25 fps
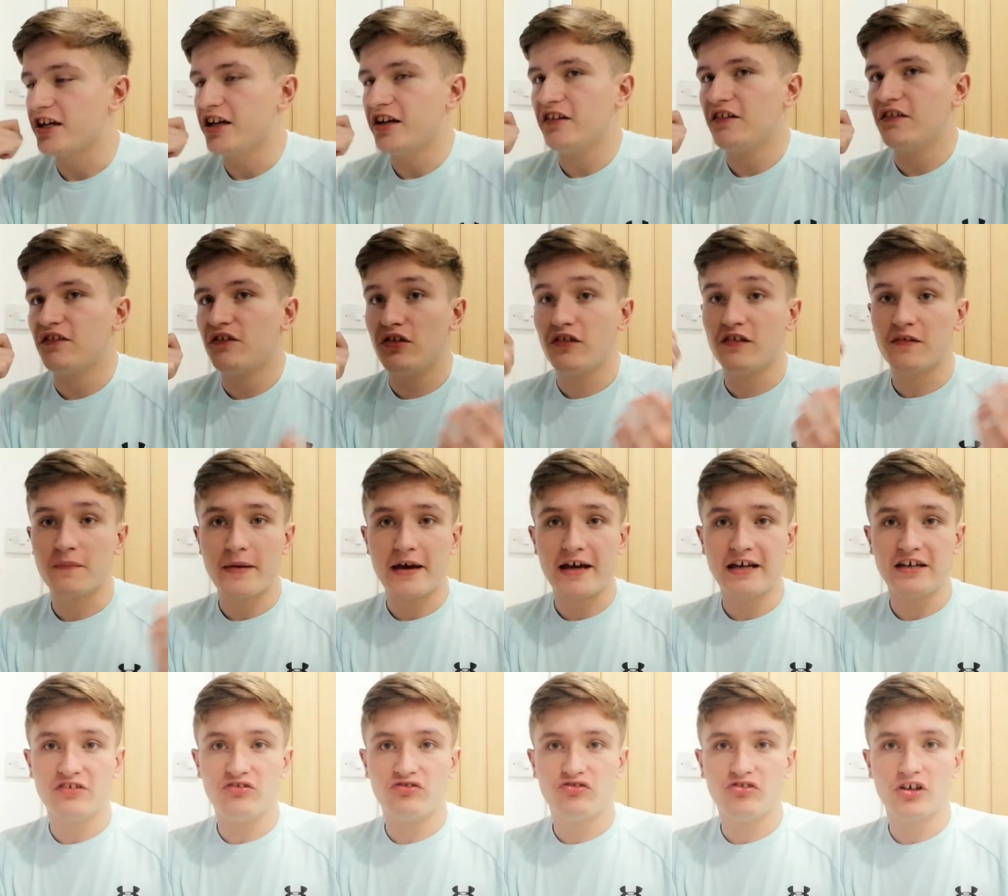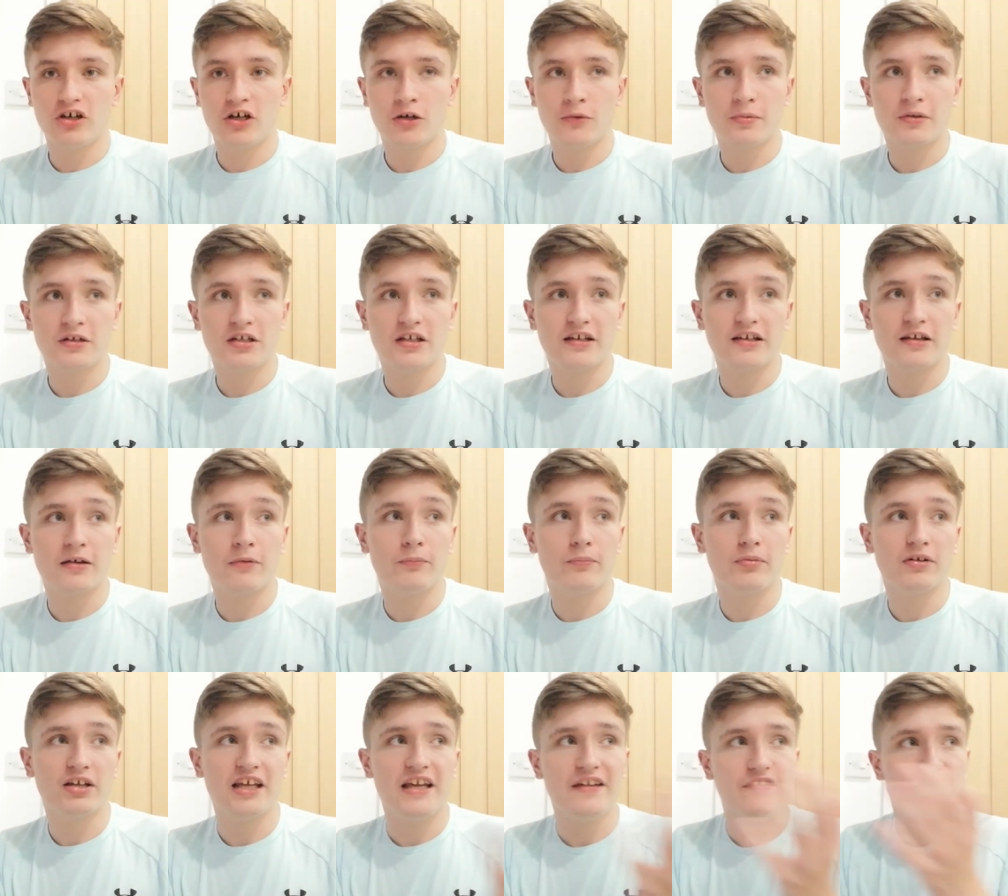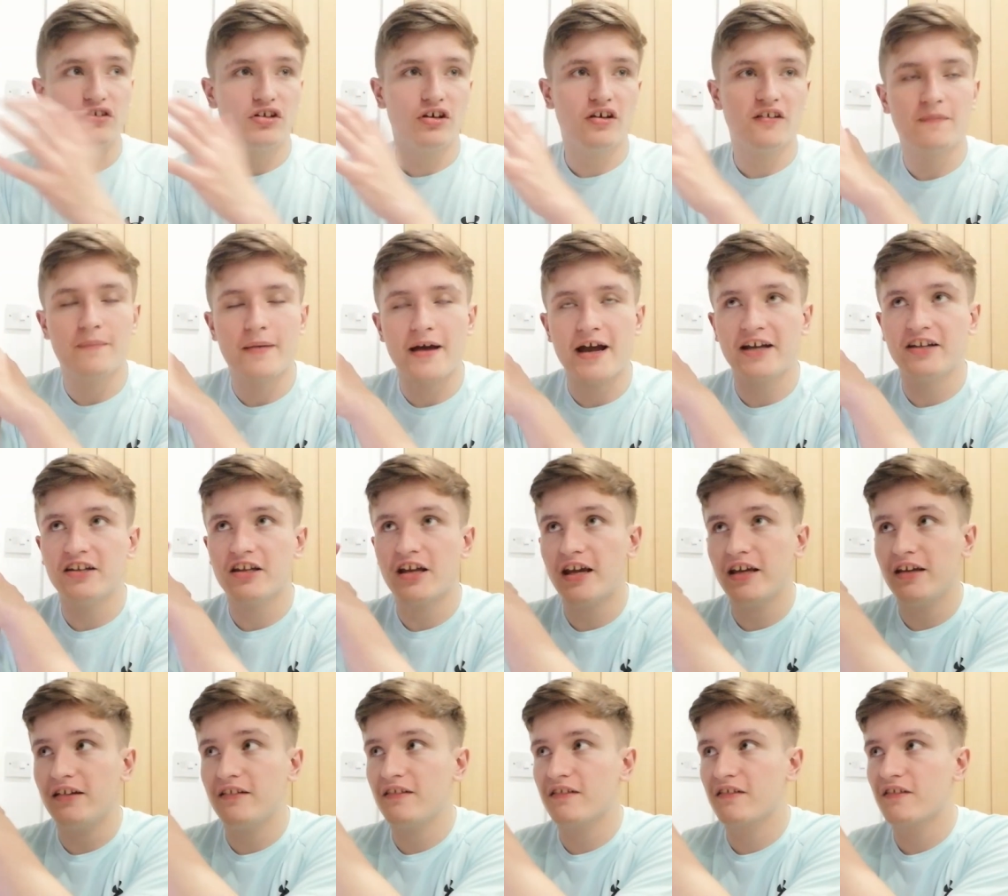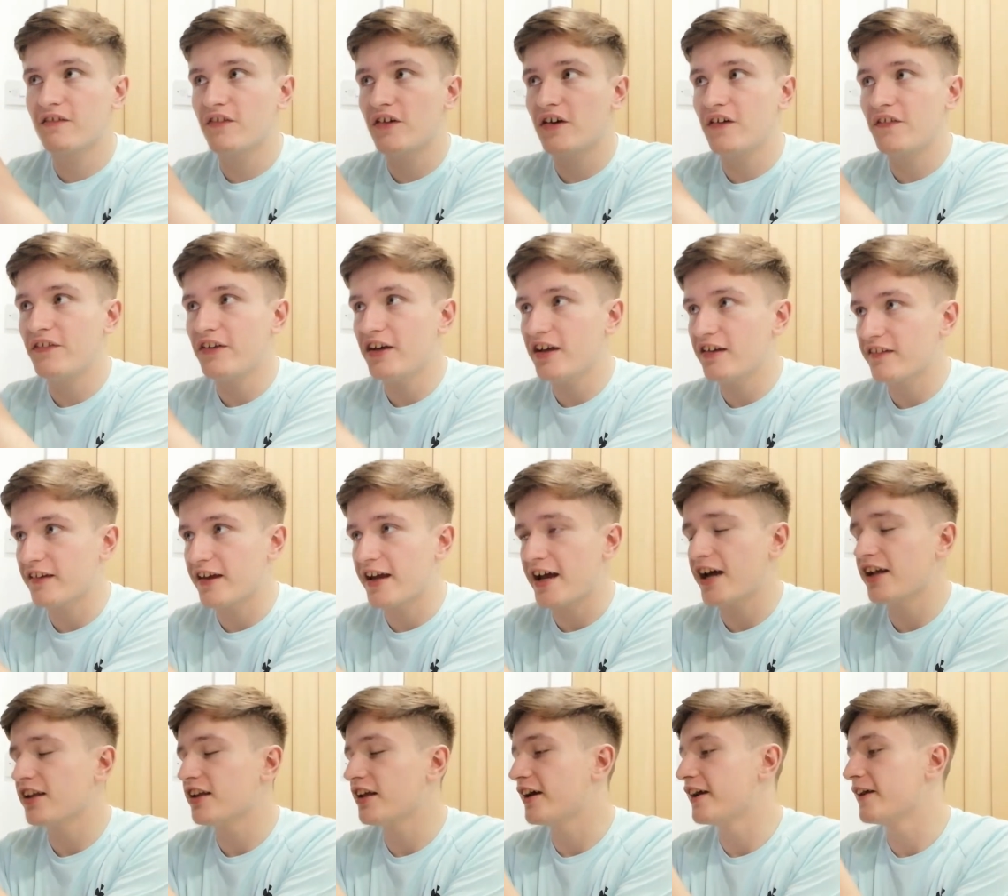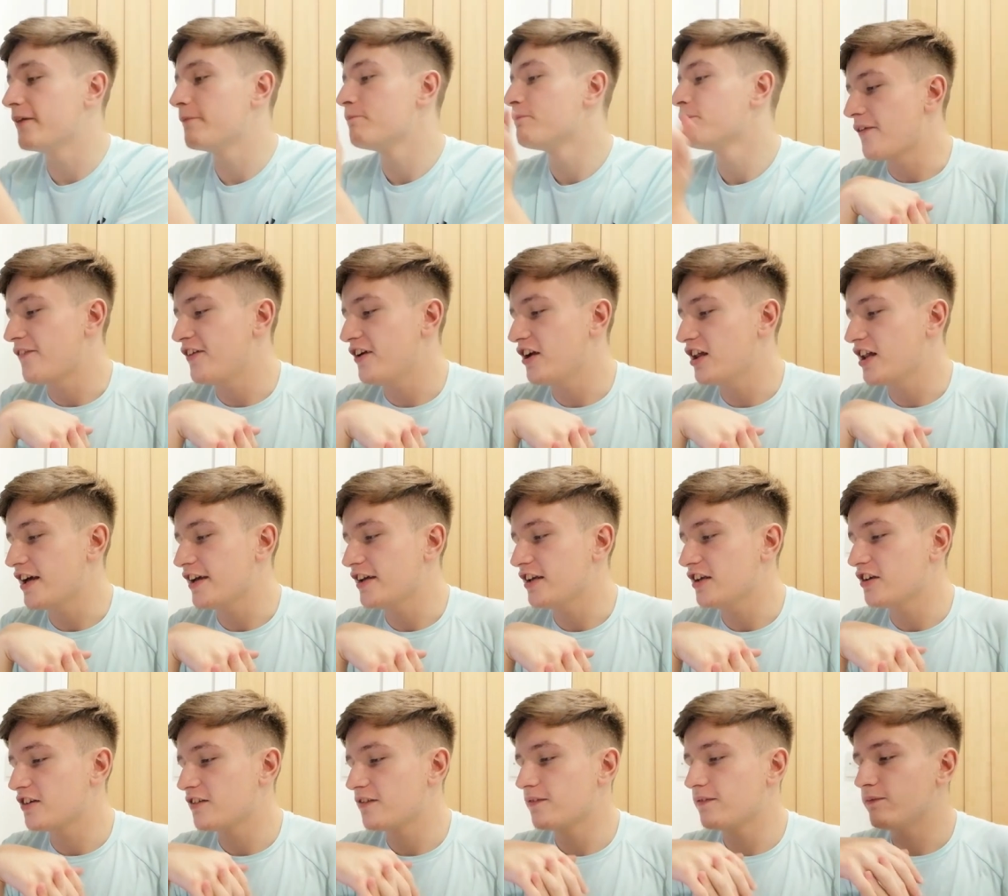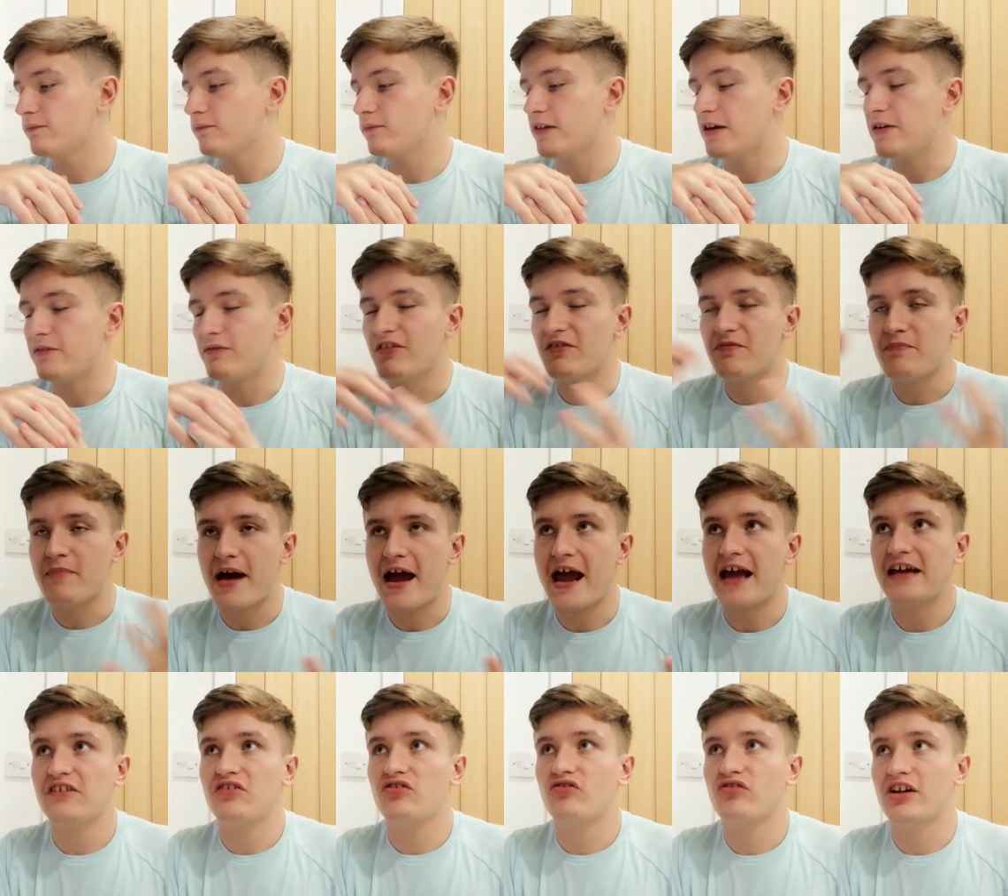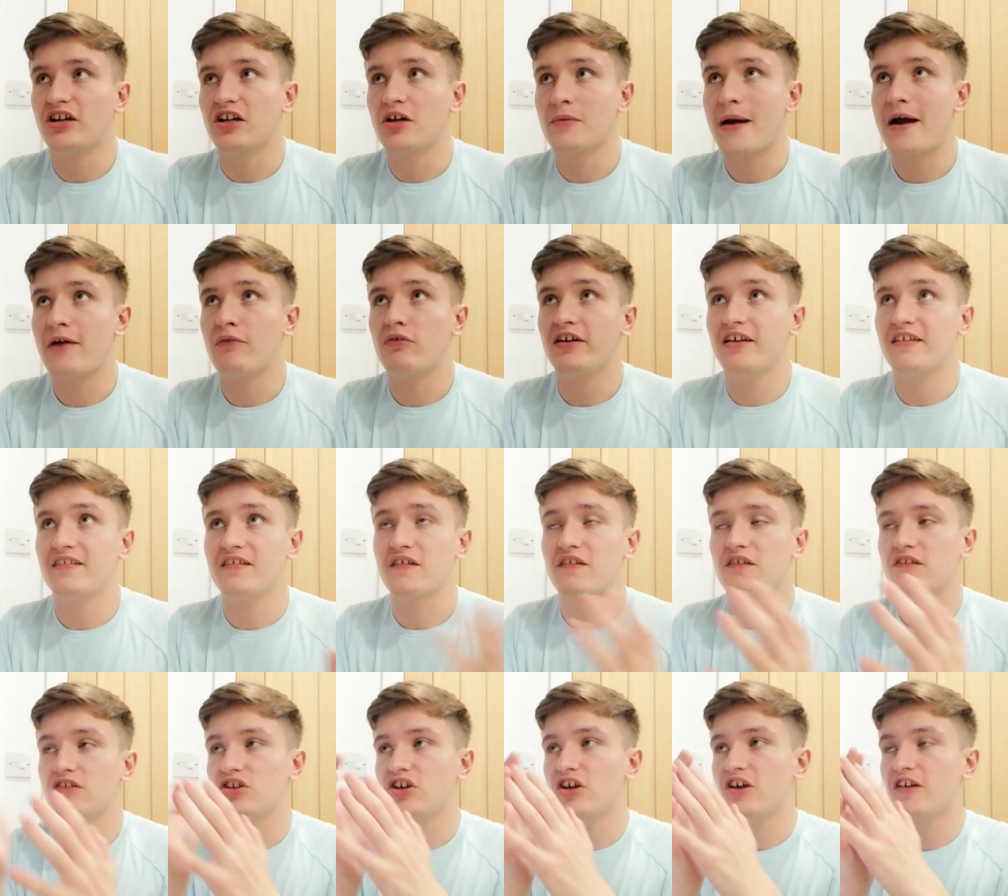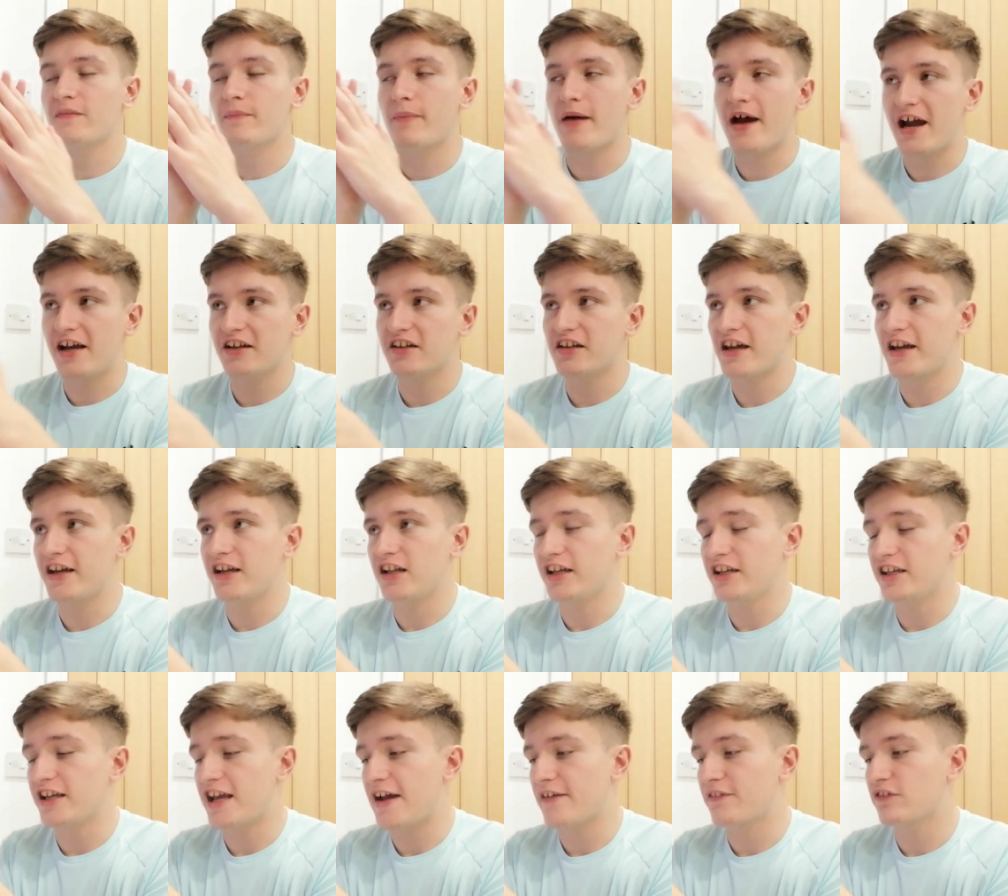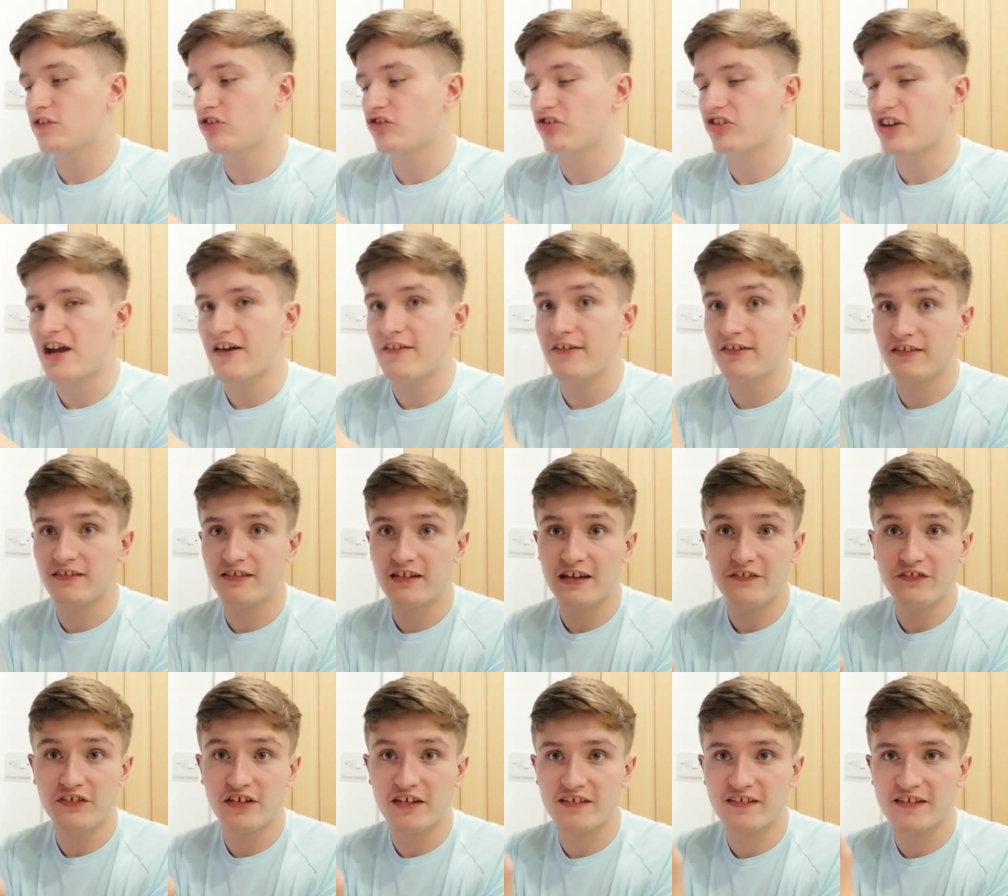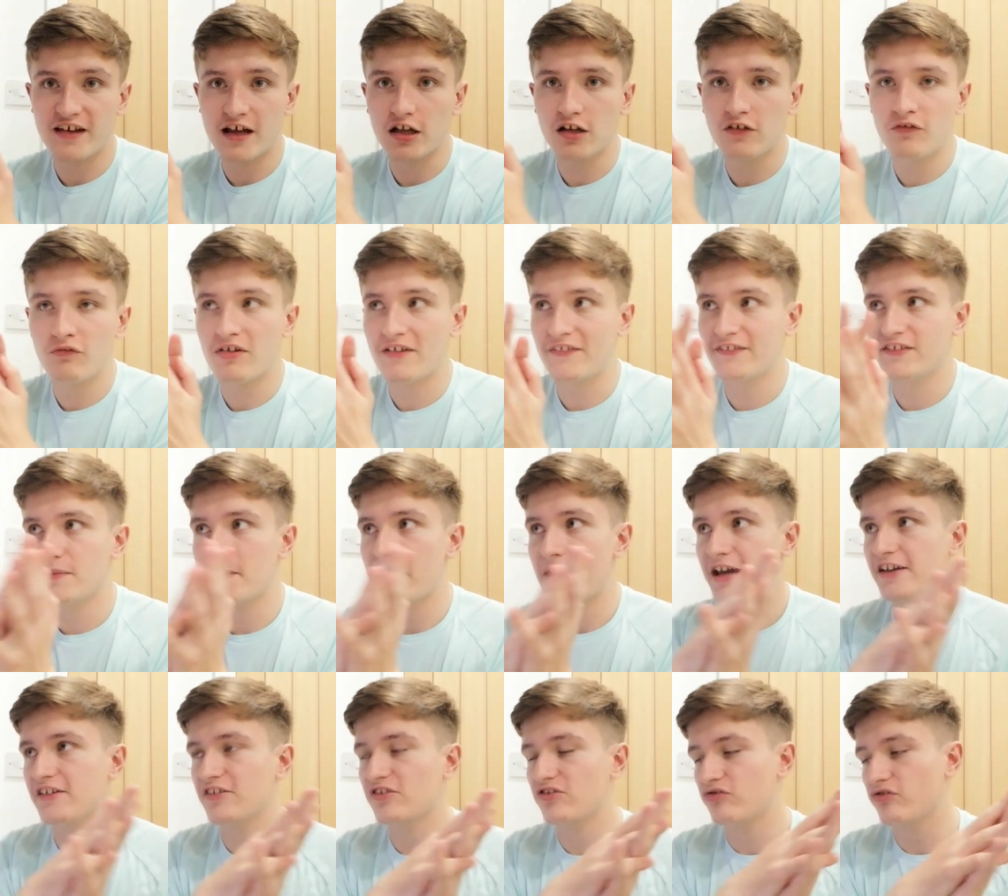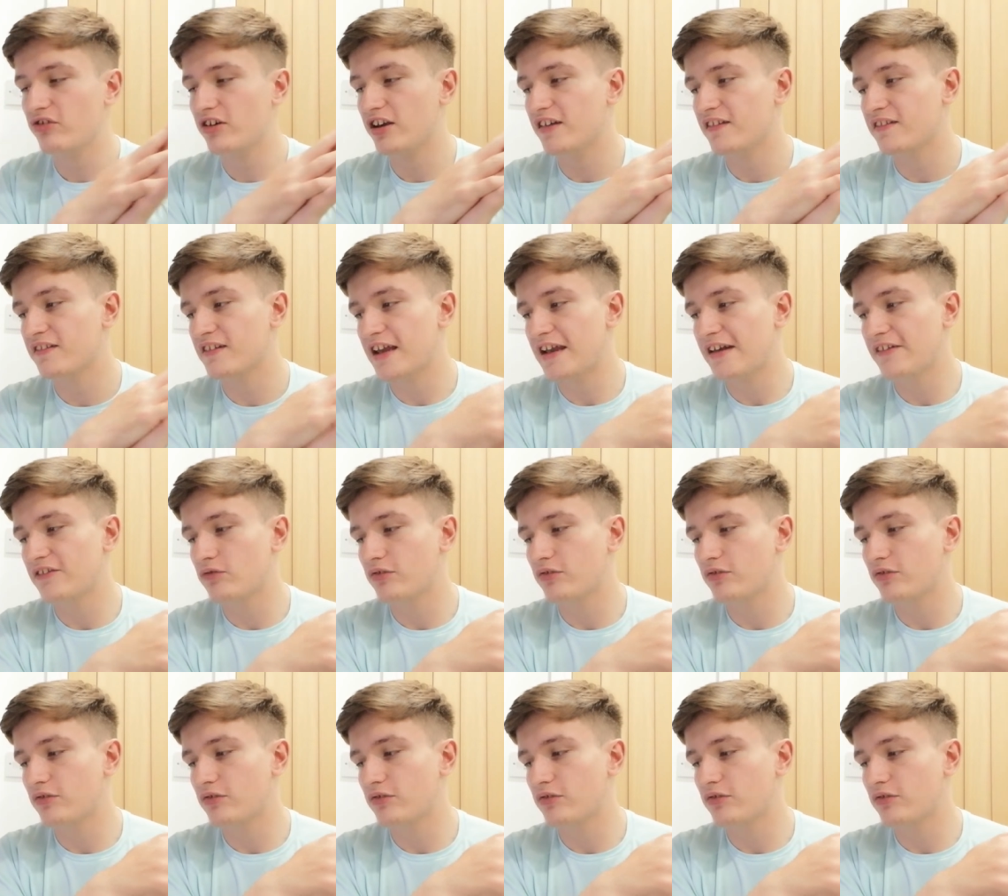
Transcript: need to use pastry open. and I don't believe in use by dates for things like that. Like, I feel like it, with pastry, no matter what it says on the use by date, like you have to just kind of like, see for yourself whether the pastry is safe